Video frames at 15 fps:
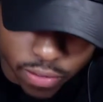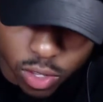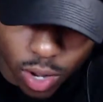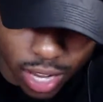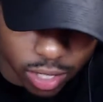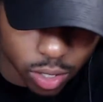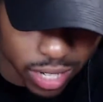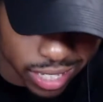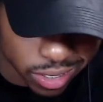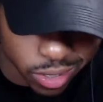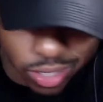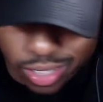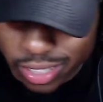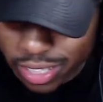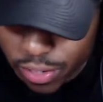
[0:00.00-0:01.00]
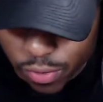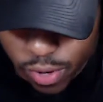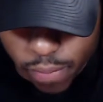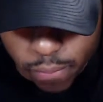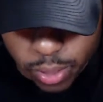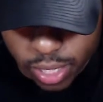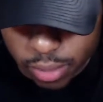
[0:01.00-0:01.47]
though I know they're
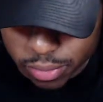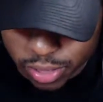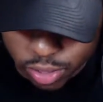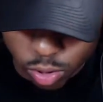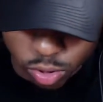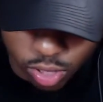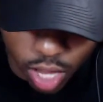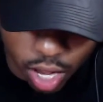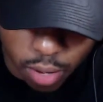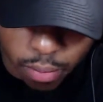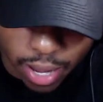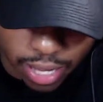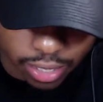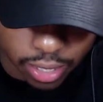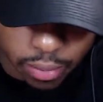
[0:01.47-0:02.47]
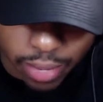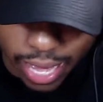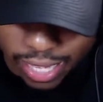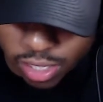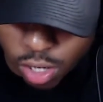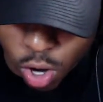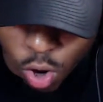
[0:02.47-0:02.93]
different, but I'm just going to talk about them
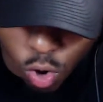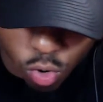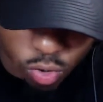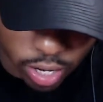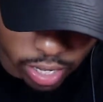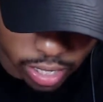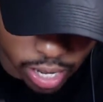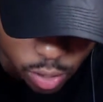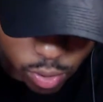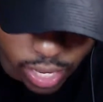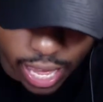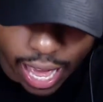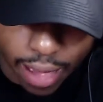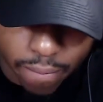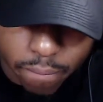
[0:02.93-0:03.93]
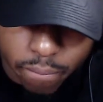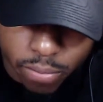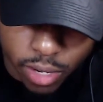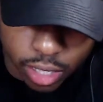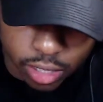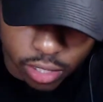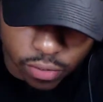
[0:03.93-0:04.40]
as a whole right now. We got
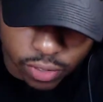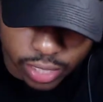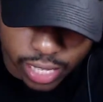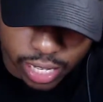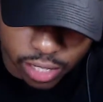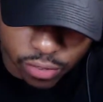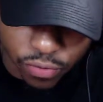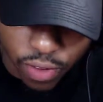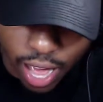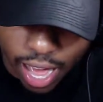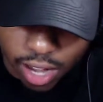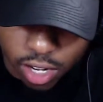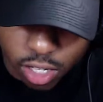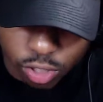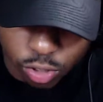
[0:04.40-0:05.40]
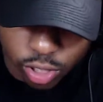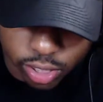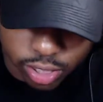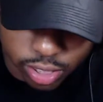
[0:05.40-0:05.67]
the Fidelity 500. This